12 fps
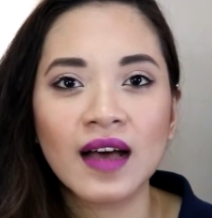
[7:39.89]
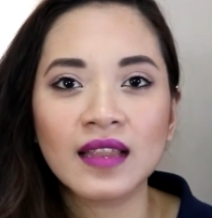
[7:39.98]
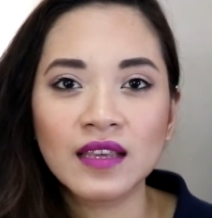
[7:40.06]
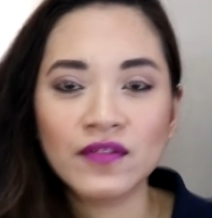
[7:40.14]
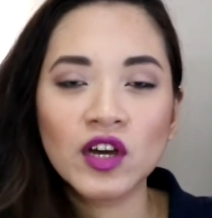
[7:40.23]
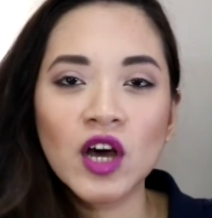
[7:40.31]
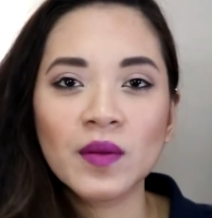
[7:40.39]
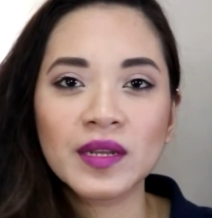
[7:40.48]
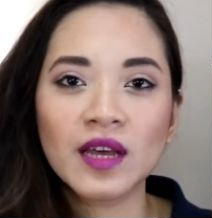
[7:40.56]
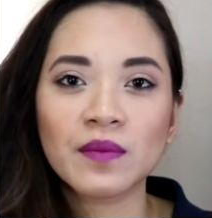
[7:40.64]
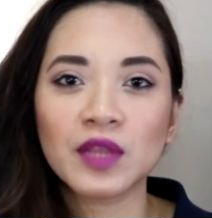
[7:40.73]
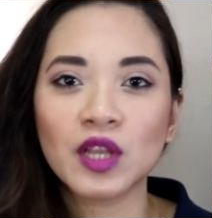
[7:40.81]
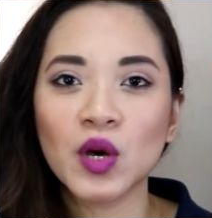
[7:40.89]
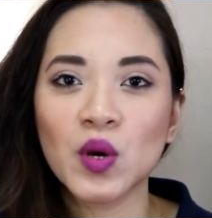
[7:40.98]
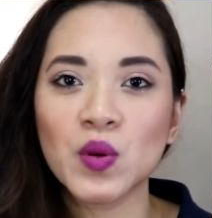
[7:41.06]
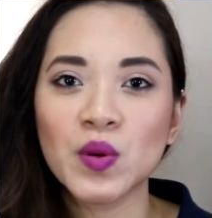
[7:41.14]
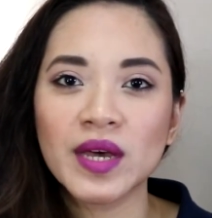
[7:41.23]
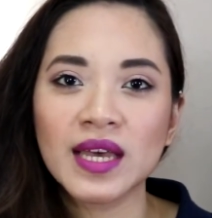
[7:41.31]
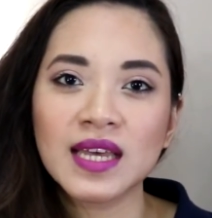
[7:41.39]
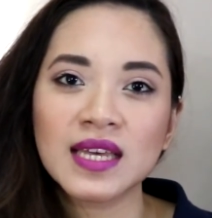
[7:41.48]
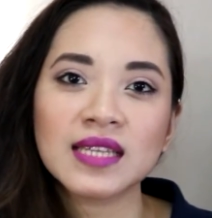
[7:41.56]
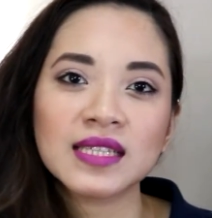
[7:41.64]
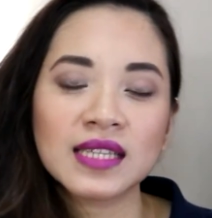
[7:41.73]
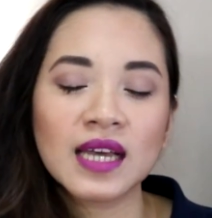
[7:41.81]
leave a comment down below
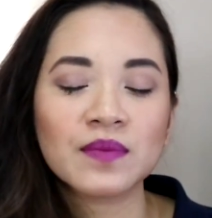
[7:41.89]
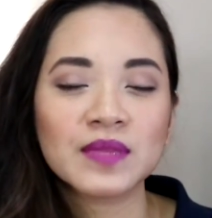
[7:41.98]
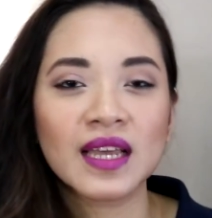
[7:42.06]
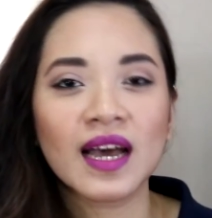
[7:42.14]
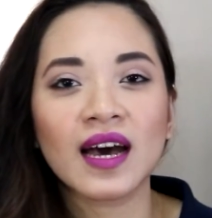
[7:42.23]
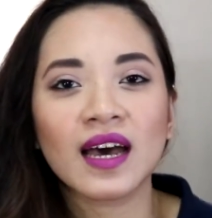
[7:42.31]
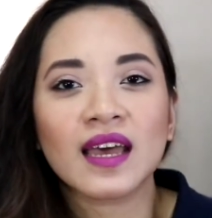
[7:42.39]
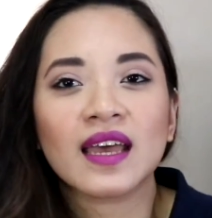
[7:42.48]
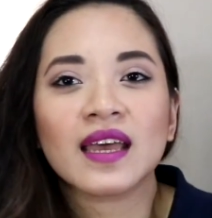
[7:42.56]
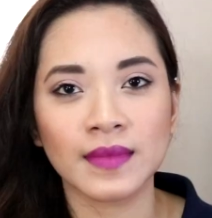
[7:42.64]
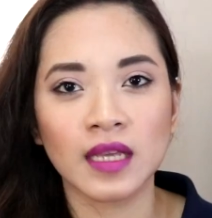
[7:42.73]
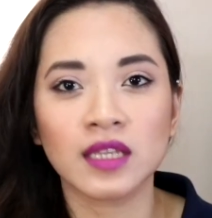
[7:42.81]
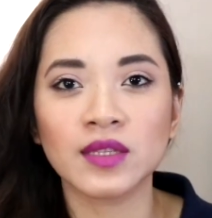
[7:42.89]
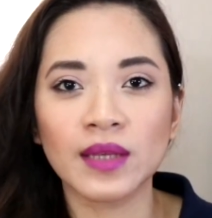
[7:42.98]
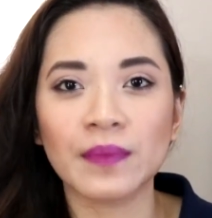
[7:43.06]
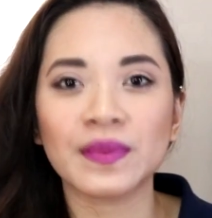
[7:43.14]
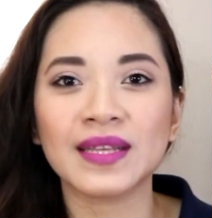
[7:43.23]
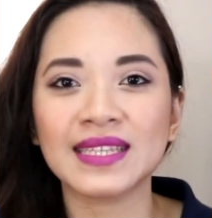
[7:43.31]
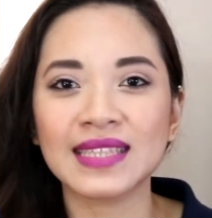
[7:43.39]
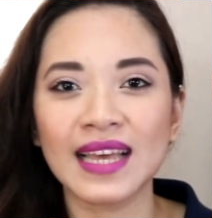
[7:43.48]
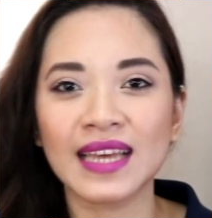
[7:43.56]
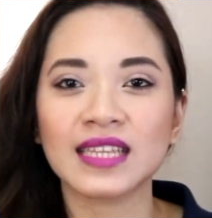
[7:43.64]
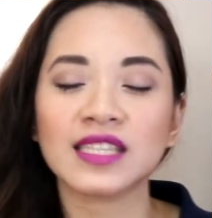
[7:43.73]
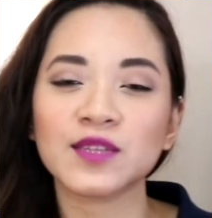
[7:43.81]
and come say hi. So please
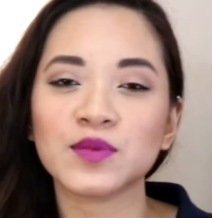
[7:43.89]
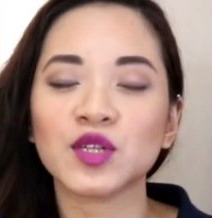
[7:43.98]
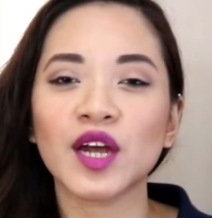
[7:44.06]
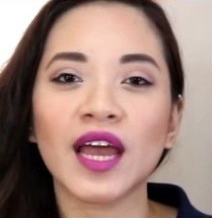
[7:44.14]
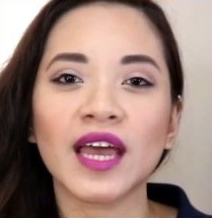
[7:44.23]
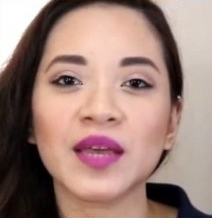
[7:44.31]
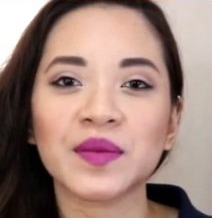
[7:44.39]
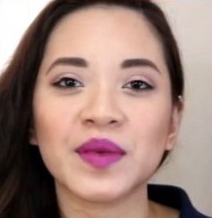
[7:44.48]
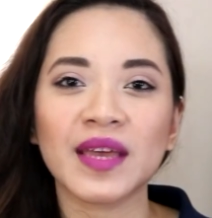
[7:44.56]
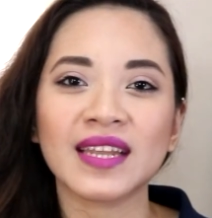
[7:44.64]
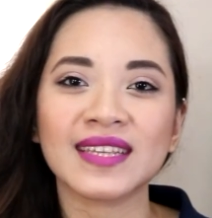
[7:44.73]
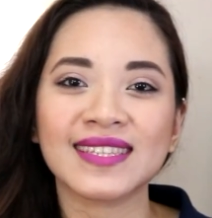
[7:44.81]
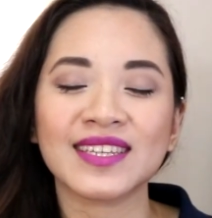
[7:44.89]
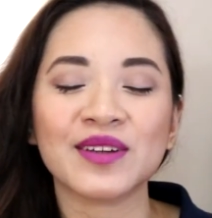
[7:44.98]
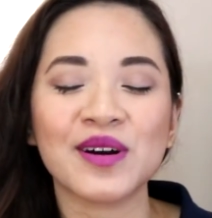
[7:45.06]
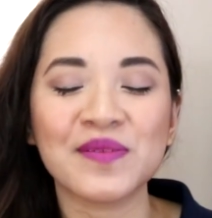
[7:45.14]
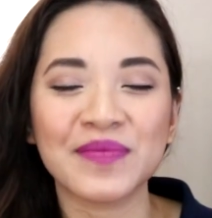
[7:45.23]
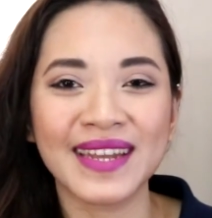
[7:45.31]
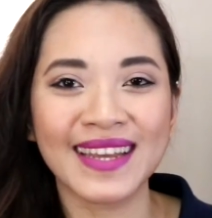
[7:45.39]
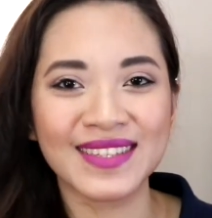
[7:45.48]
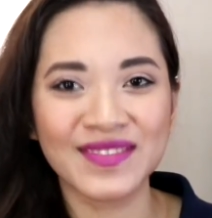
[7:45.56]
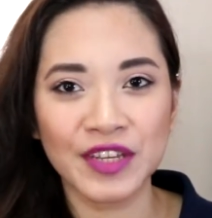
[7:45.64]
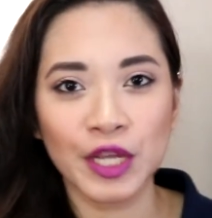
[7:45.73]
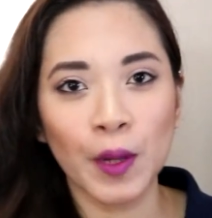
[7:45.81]
like and subscribe, and I'll see you all in my next
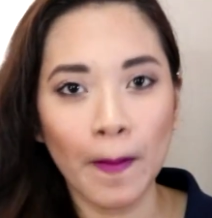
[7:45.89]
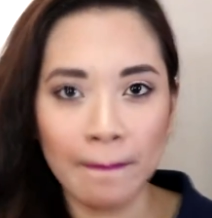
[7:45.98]
video.